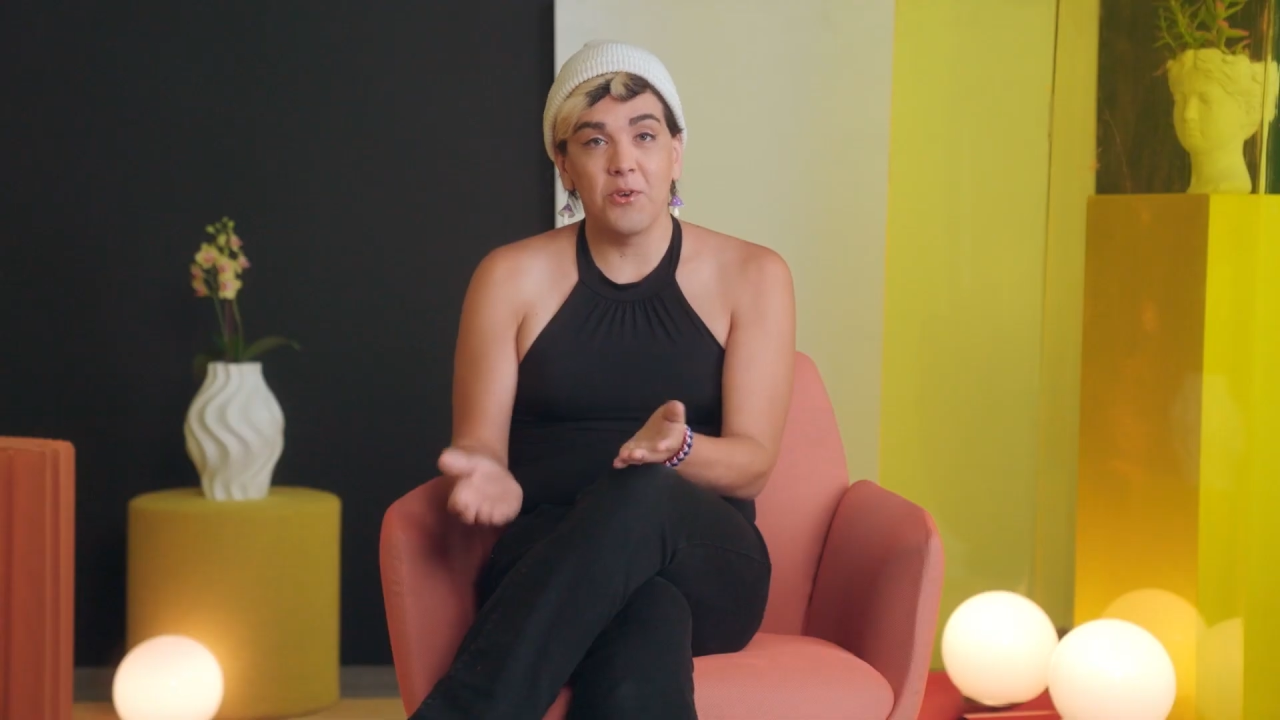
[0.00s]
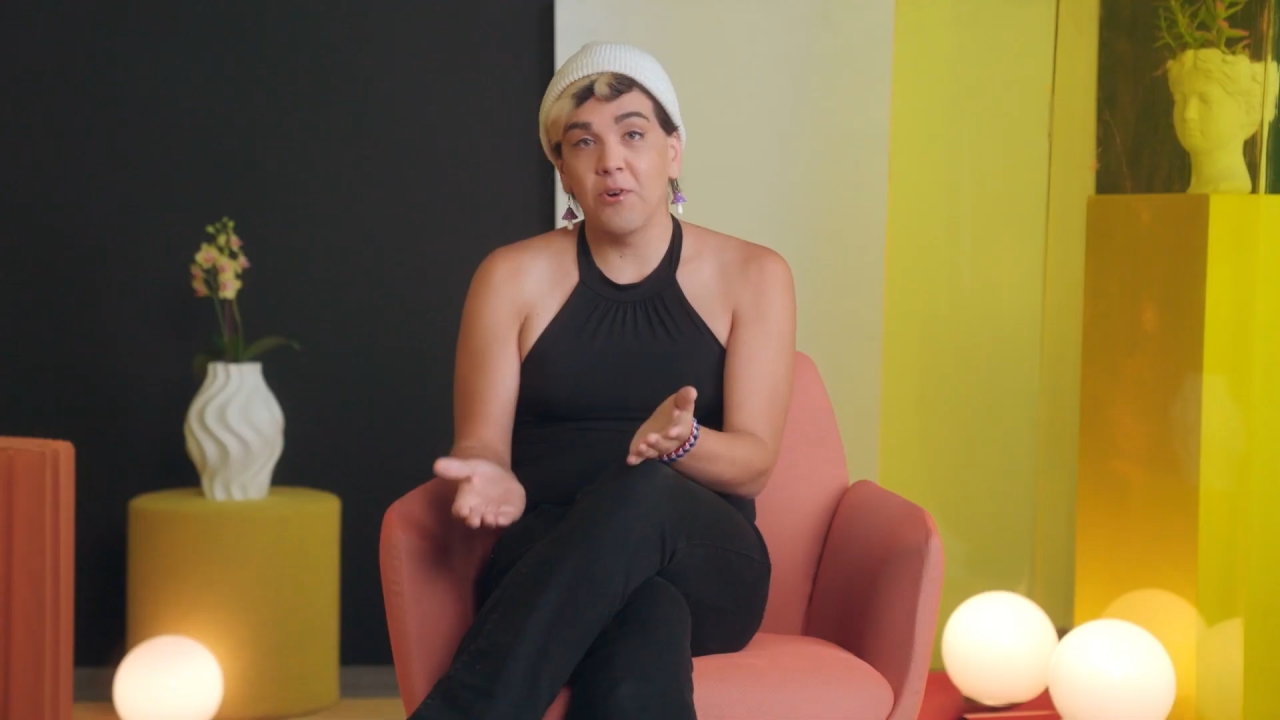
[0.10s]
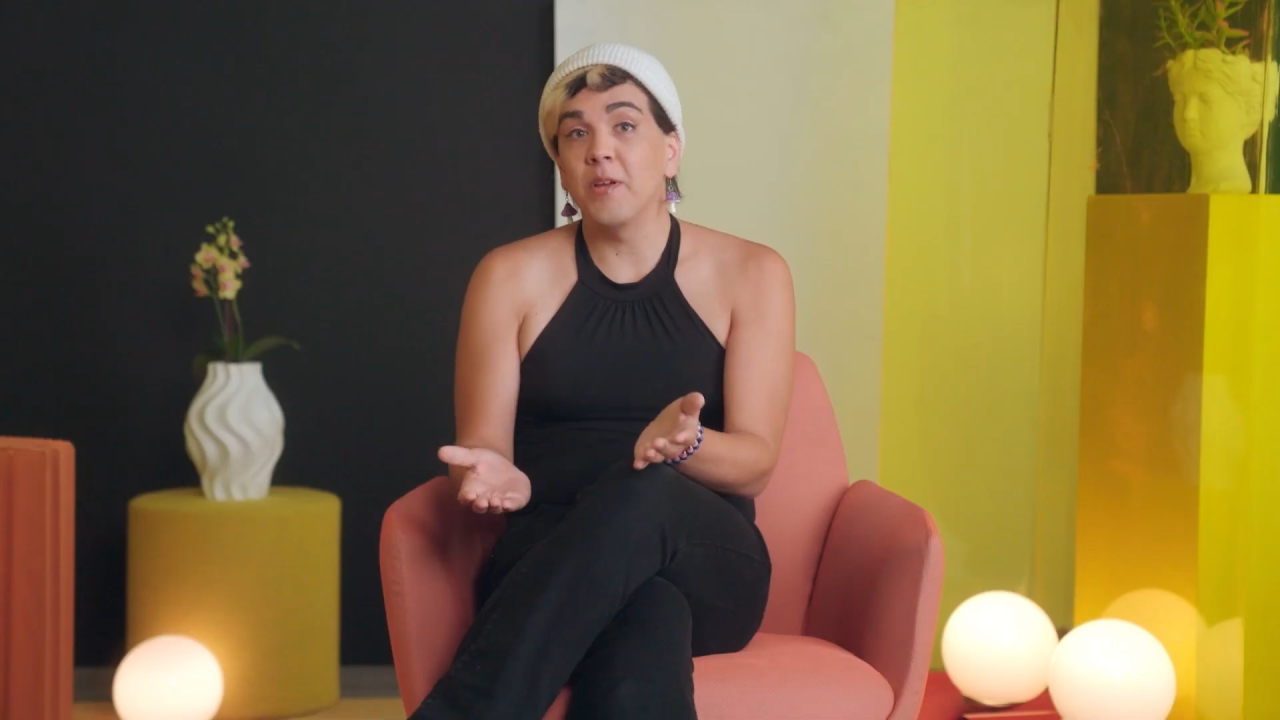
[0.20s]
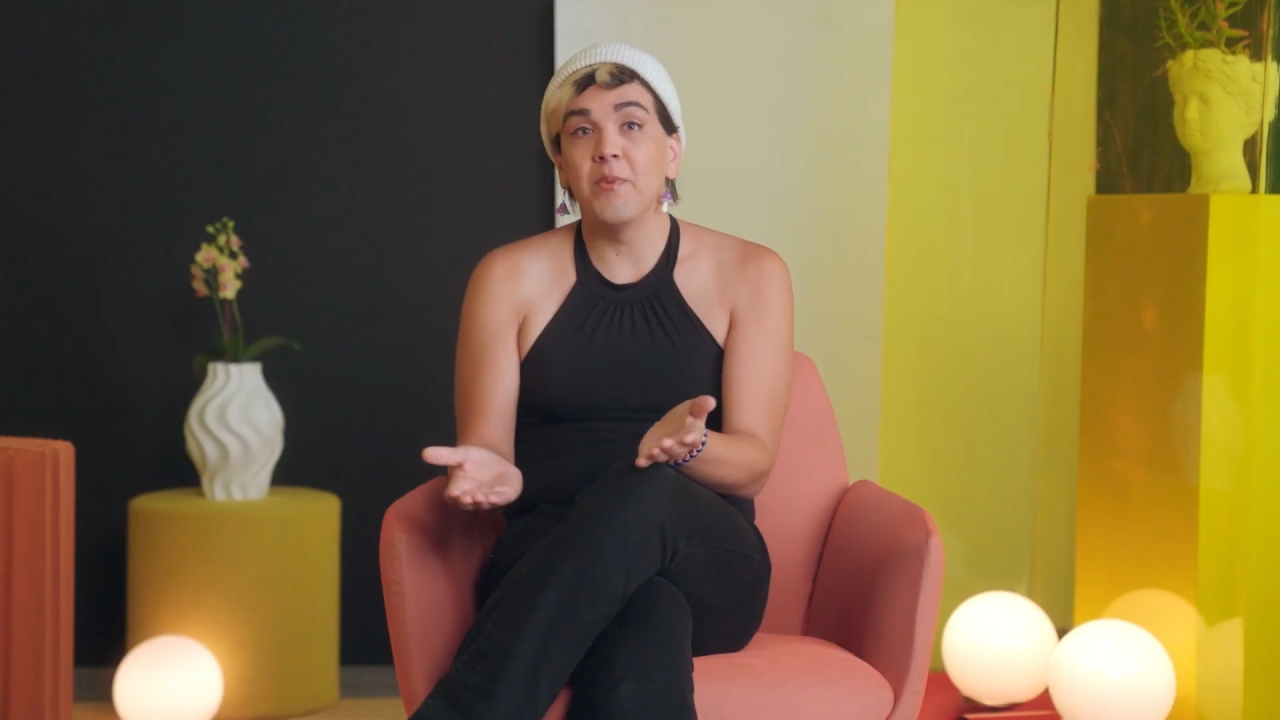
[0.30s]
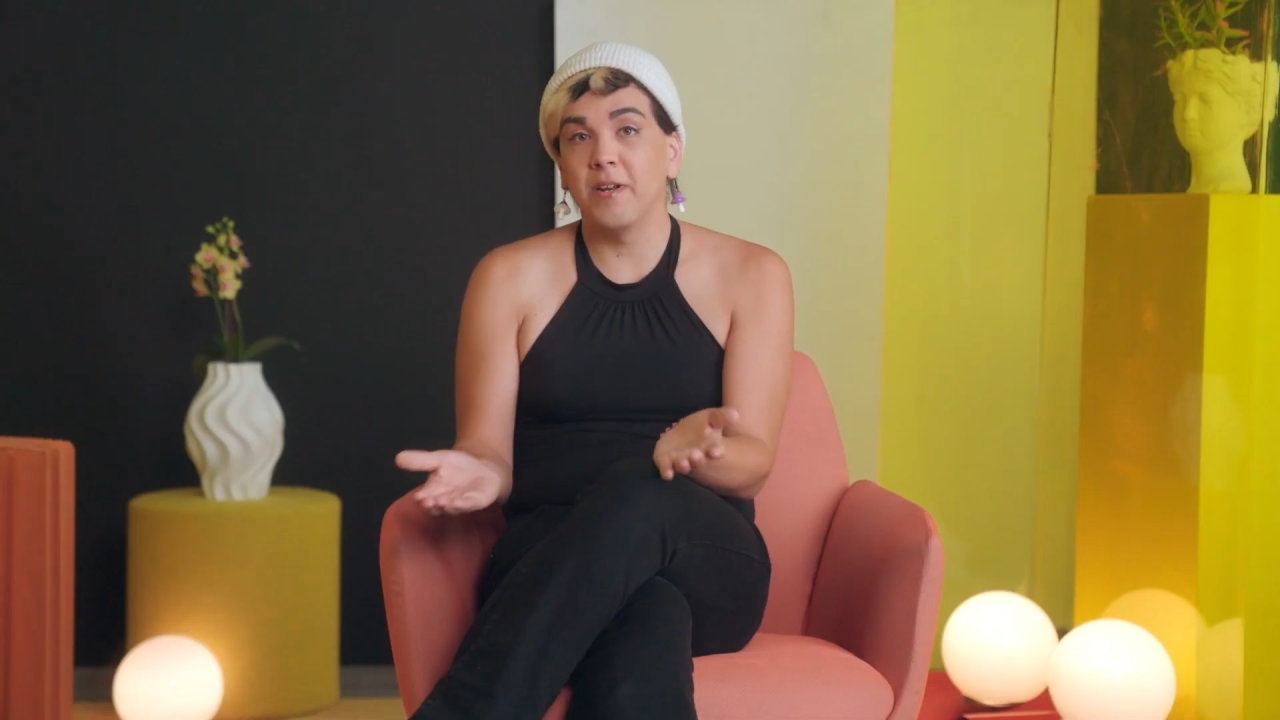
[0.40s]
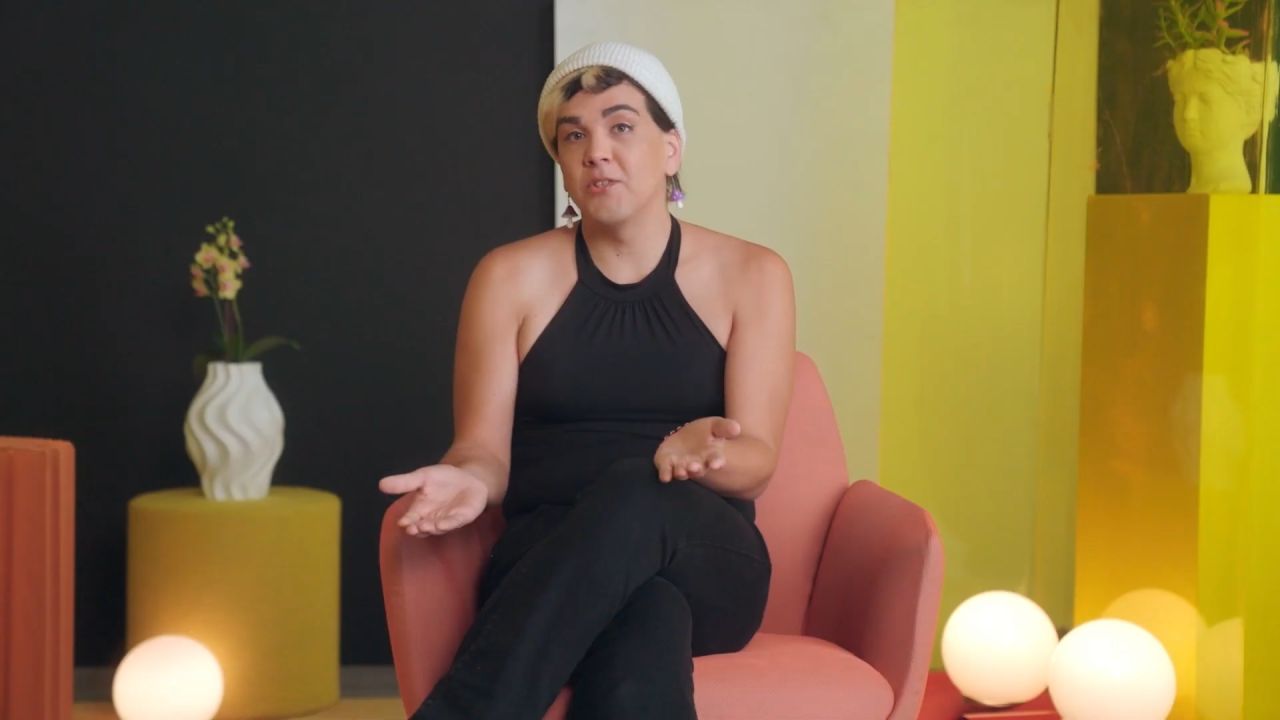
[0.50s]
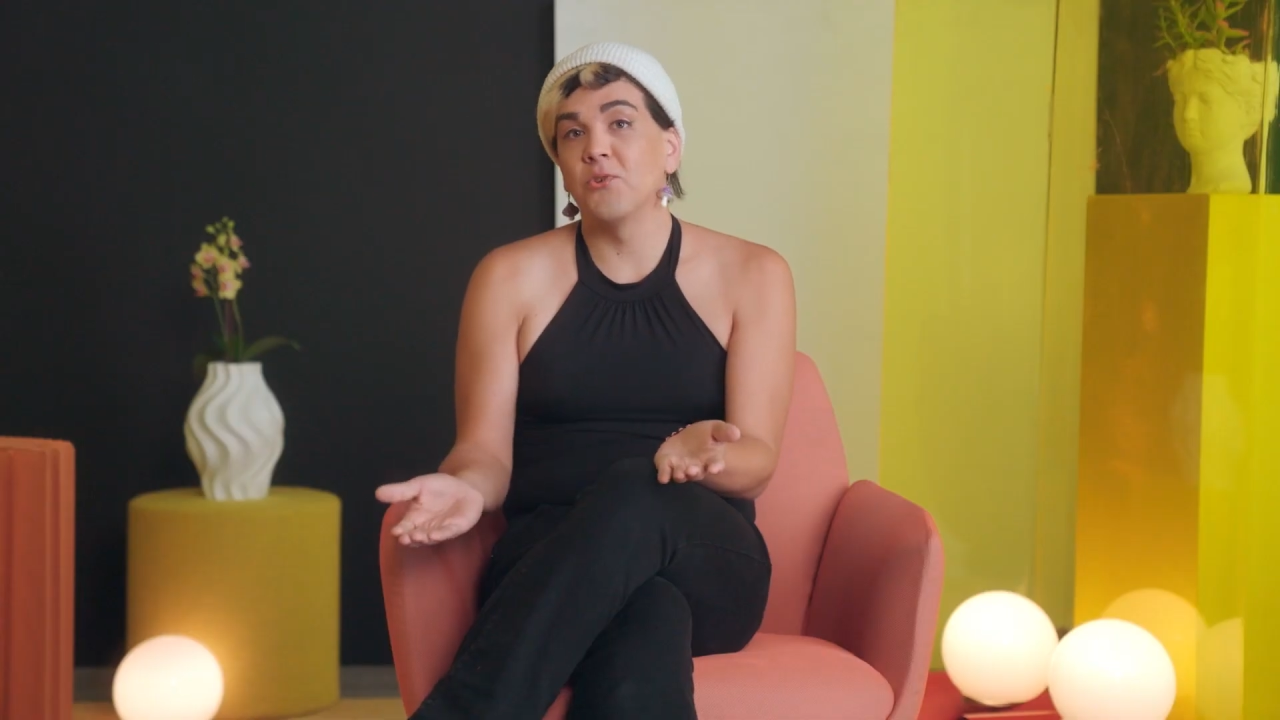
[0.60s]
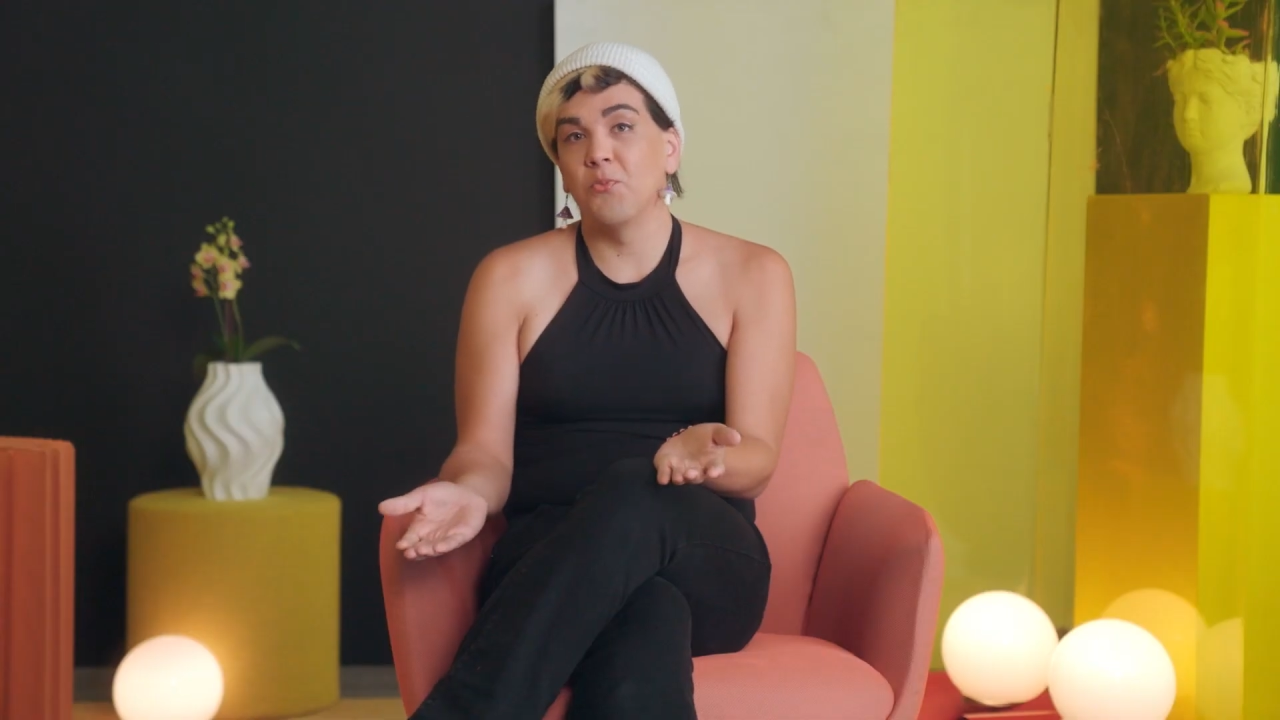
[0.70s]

30 minutes